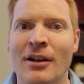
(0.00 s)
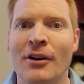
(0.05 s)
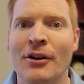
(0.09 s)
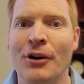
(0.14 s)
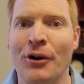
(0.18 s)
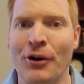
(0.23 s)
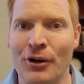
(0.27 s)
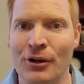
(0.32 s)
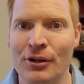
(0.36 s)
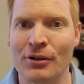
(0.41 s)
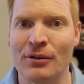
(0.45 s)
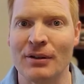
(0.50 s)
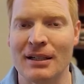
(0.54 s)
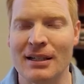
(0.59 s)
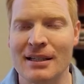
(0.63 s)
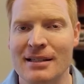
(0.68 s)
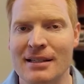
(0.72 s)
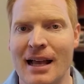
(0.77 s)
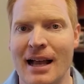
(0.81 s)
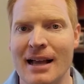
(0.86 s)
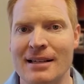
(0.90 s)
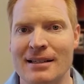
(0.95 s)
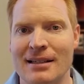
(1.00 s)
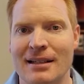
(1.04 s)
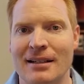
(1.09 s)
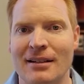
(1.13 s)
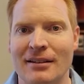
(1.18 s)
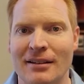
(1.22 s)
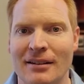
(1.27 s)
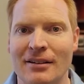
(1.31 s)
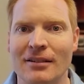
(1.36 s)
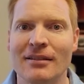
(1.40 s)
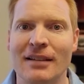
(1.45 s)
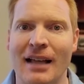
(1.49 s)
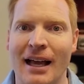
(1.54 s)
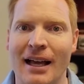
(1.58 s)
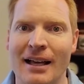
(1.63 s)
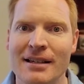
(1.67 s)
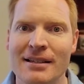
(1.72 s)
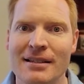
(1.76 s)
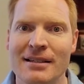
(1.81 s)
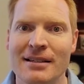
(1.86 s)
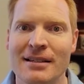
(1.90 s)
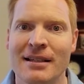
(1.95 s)
Her criticizing a little
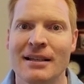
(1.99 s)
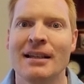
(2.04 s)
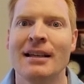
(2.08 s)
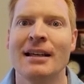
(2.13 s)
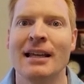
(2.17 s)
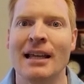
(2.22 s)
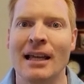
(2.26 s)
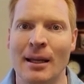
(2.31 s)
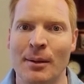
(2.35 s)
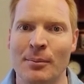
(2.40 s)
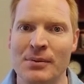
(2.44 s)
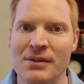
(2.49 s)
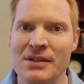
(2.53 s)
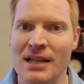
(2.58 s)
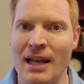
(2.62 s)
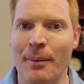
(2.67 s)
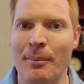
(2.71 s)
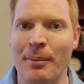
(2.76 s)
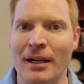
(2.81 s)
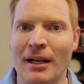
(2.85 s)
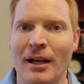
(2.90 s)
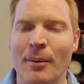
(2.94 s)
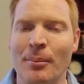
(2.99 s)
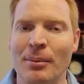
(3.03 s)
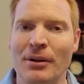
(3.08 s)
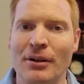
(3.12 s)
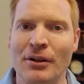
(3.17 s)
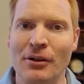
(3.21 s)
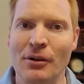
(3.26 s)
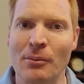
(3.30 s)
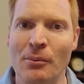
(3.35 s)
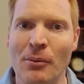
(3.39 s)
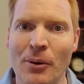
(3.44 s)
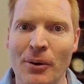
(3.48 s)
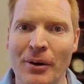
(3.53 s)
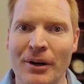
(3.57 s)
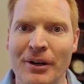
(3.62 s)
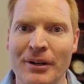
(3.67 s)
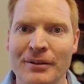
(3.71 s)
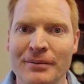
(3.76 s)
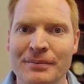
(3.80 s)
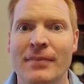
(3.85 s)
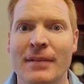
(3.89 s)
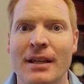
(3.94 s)
less, him stepping up a little
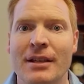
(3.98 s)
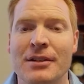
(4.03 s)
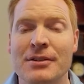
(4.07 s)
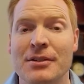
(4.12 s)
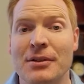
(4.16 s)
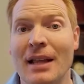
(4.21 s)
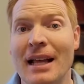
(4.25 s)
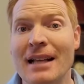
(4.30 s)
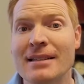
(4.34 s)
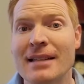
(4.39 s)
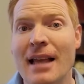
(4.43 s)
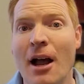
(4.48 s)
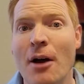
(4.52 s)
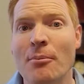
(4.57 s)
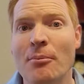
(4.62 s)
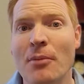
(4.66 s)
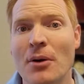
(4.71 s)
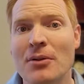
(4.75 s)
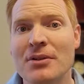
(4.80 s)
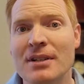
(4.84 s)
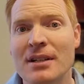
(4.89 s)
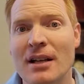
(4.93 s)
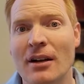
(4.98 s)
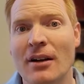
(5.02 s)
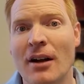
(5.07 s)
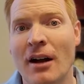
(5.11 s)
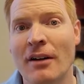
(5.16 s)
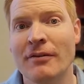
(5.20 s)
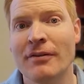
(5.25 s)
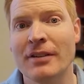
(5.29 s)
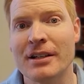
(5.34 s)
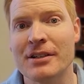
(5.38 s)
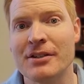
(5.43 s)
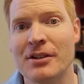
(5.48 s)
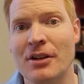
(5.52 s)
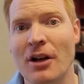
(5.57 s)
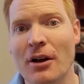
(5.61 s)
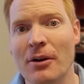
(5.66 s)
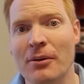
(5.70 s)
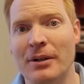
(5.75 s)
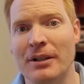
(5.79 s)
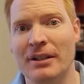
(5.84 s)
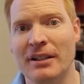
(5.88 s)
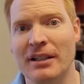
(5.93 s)
more. So that's how most conflicts
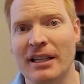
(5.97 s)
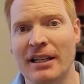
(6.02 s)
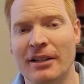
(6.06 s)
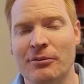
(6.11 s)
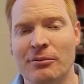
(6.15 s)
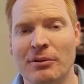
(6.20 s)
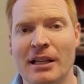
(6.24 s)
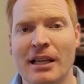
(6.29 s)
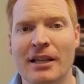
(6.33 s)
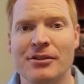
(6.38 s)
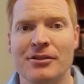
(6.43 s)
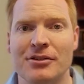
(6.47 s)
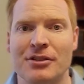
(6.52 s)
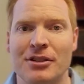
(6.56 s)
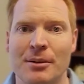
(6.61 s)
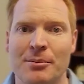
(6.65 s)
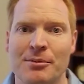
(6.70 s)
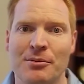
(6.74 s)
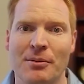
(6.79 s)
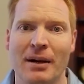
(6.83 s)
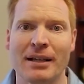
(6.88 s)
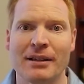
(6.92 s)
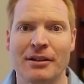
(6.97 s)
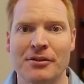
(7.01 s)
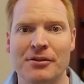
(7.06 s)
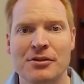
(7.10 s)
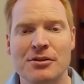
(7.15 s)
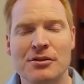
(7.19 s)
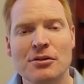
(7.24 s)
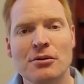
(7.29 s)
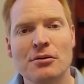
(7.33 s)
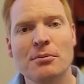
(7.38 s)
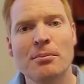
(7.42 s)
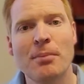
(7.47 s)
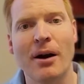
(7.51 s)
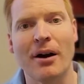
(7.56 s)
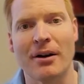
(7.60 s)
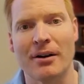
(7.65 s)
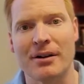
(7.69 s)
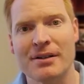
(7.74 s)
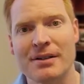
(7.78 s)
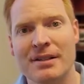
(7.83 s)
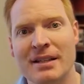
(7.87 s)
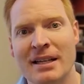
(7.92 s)
go in relationships, right? There's 2
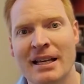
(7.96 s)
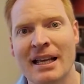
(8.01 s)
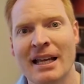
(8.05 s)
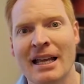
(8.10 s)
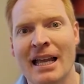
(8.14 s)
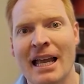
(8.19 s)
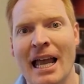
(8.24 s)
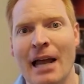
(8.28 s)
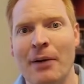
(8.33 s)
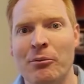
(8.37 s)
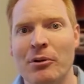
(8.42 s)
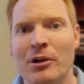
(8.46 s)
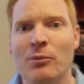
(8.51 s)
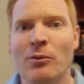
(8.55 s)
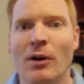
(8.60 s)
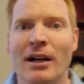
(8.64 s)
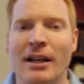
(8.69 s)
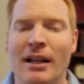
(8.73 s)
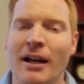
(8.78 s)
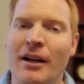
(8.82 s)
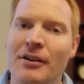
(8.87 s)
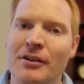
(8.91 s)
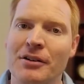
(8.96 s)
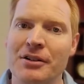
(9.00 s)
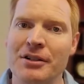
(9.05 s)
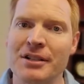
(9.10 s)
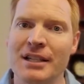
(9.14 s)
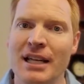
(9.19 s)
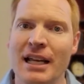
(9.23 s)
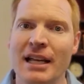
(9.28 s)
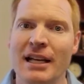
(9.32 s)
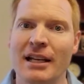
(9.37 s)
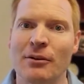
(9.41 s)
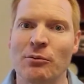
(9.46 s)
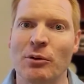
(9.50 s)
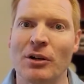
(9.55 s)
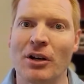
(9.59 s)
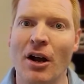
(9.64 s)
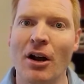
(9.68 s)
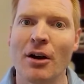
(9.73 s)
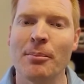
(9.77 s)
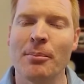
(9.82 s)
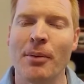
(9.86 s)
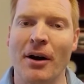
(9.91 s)
parts, and we want to understand what
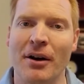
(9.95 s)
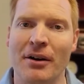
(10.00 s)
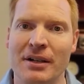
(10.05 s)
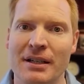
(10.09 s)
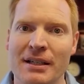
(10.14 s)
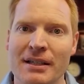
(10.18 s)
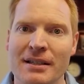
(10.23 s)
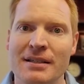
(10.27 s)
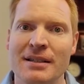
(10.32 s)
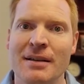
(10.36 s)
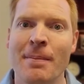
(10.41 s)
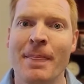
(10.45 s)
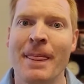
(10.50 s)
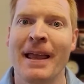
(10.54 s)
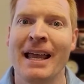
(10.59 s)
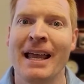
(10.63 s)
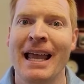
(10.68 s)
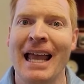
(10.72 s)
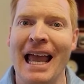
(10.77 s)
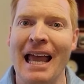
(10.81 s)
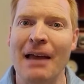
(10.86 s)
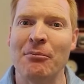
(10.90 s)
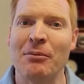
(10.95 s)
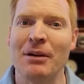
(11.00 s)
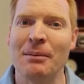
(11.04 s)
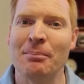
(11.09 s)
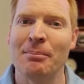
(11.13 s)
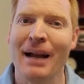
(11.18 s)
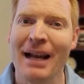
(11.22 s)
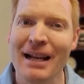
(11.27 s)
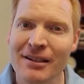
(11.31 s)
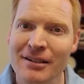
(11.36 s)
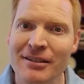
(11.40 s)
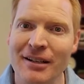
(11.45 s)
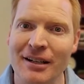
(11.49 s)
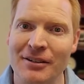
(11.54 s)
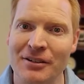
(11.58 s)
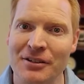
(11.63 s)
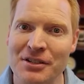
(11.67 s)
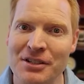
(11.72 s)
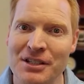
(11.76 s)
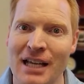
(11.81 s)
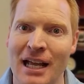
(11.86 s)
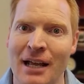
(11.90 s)
our part is. And we better
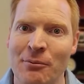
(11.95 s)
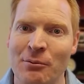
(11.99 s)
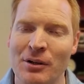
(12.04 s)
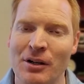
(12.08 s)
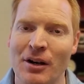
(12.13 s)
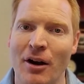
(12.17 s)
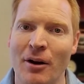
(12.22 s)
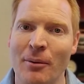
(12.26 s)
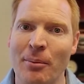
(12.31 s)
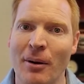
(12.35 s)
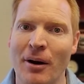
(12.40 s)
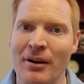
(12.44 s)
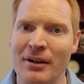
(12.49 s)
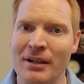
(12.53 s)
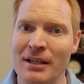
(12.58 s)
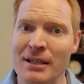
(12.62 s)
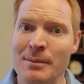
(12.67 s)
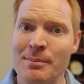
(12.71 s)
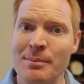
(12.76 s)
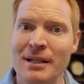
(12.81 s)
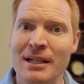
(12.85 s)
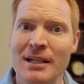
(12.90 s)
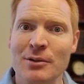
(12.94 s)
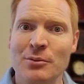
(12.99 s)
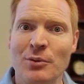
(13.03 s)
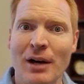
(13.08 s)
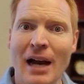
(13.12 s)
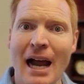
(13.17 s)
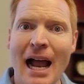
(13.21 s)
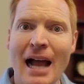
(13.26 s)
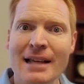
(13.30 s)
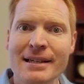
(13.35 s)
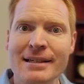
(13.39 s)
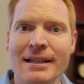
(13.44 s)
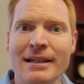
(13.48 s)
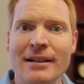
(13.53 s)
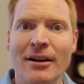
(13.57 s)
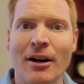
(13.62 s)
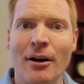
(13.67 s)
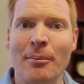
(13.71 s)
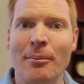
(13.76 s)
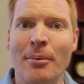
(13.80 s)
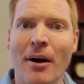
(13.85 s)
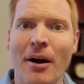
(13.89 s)
understand what our part is because we're asking
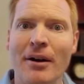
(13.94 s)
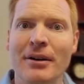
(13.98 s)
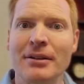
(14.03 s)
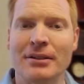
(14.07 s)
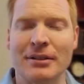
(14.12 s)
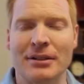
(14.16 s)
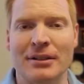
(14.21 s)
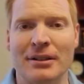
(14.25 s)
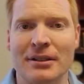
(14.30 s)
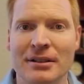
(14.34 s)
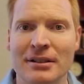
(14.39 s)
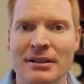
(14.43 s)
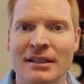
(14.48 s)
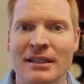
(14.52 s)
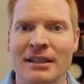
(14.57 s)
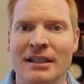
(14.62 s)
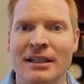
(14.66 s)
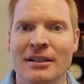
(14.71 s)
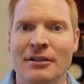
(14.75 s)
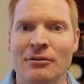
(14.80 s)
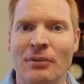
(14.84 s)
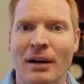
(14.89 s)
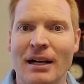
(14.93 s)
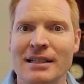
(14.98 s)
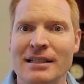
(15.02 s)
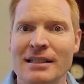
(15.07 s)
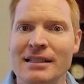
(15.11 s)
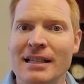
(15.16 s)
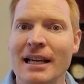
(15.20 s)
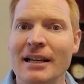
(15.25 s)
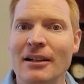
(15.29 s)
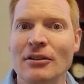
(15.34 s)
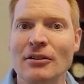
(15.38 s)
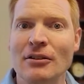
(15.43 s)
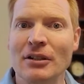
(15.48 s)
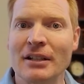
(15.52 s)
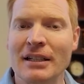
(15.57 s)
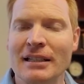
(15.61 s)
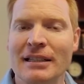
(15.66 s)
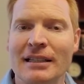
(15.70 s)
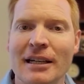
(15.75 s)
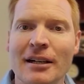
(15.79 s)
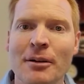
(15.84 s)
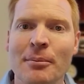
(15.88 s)
our partner, right, to take a look
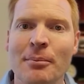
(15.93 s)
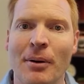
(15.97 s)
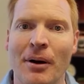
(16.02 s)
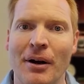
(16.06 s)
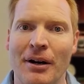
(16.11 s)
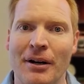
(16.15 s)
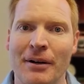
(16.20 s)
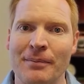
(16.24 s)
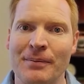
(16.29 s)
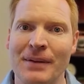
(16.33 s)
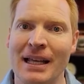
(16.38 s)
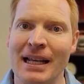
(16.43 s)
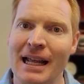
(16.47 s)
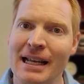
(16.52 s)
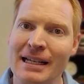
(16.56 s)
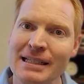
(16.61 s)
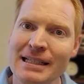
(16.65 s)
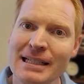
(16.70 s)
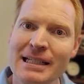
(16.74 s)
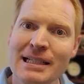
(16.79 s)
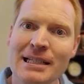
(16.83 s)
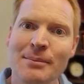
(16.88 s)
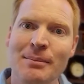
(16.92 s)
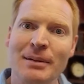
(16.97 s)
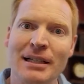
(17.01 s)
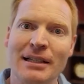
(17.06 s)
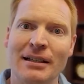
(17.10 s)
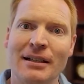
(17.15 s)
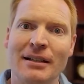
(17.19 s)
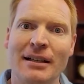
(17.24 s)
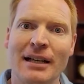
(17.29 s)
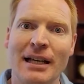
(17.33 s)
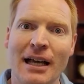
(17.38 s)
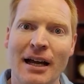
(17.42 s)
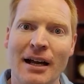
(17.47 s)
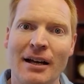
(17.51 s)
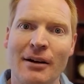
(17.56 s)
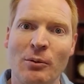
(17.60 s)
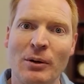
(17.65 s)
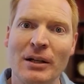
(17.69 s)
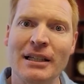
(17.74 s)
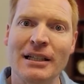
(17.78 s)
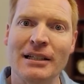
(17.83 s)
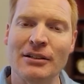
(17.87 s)
at their part. And I need to be
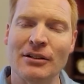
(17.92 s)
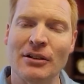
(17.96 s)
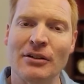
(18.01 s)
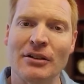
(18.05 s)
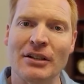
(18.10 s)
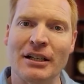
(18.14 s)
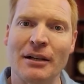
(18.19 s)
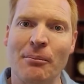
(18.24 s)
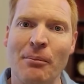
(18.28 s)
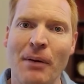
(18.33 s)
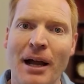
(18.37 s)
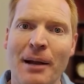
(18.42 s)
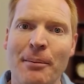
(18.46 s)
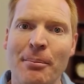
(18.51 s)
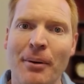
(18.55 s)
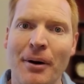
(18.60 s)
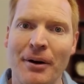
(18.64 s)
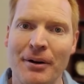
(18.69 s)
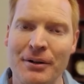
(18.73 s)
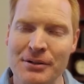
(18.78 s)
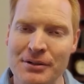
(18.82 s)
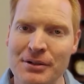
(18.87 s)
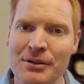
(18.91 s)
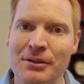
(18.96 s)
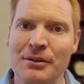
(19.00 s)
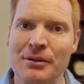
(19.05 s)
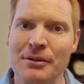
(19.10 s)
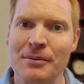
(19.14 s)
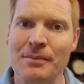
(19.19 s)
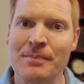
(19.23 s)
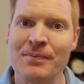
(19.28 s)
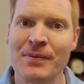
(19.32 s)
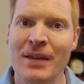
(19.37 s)
willing to look at my part too.